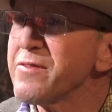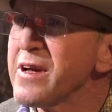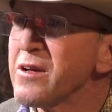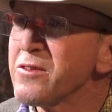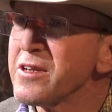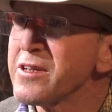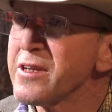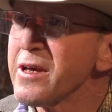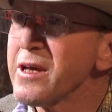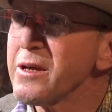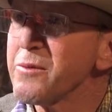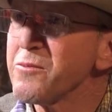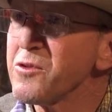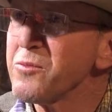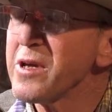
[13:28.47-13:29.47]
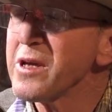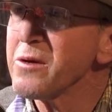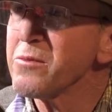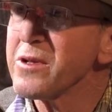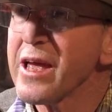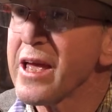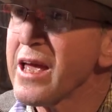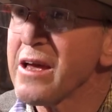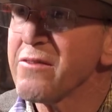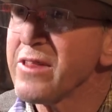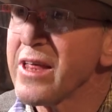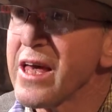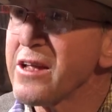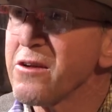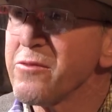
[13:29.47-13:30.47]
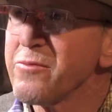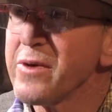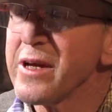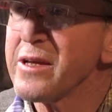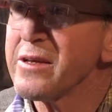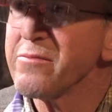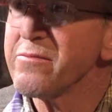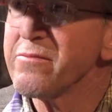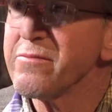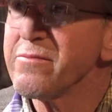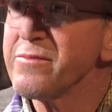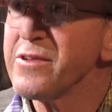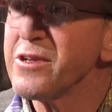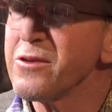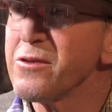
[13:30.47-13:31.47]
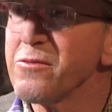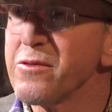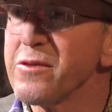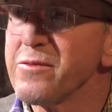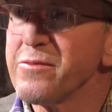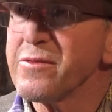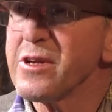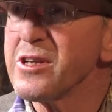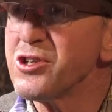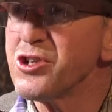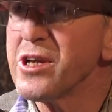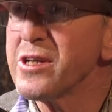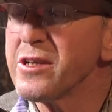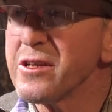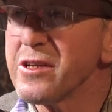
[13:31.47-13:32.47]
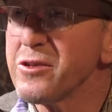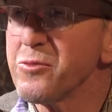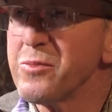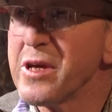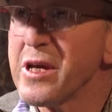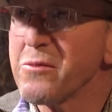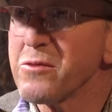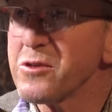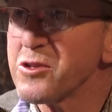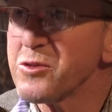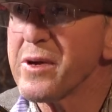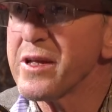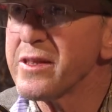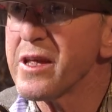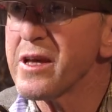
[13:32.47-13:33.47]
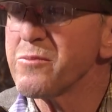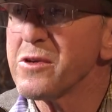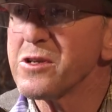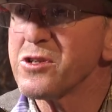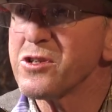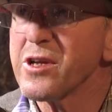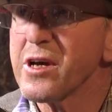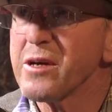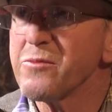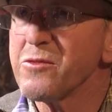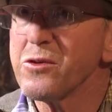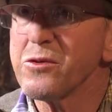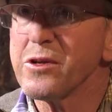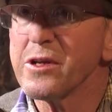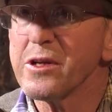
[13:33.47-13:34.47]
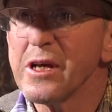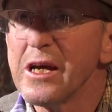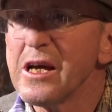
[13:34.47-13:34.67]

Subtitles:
found the time to be able to have that on my, agenda, to be able to spend that much time doing it,